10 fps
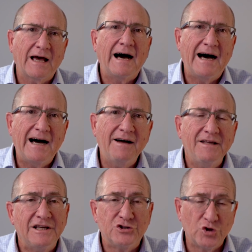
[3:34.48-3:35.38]
R
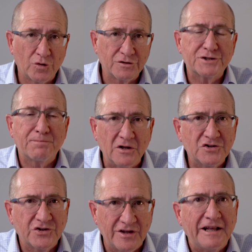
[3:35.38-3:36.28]
is your
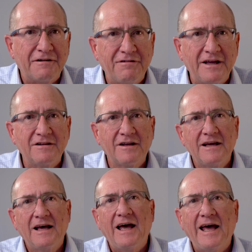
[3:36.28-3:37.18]
response to that event,
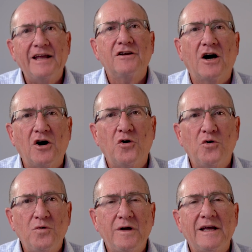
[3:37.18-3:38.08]
and
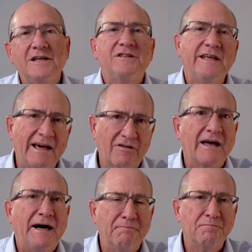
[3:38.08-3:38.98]
O is the
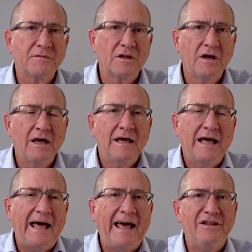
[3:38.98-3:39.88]
outcome.
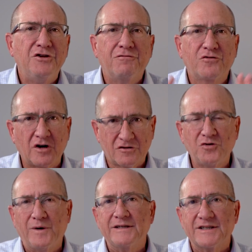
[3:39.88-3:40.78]
And you've got
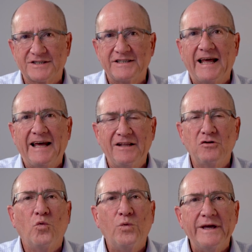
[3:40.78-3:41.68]
to understand,
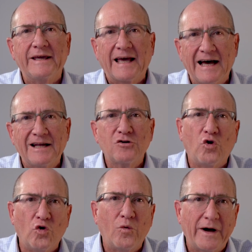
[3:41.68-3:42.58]
we can't
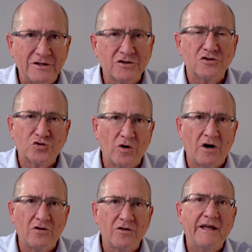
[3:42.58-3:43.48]
always
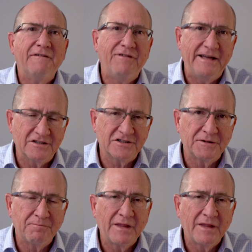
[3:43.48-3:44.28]
control events.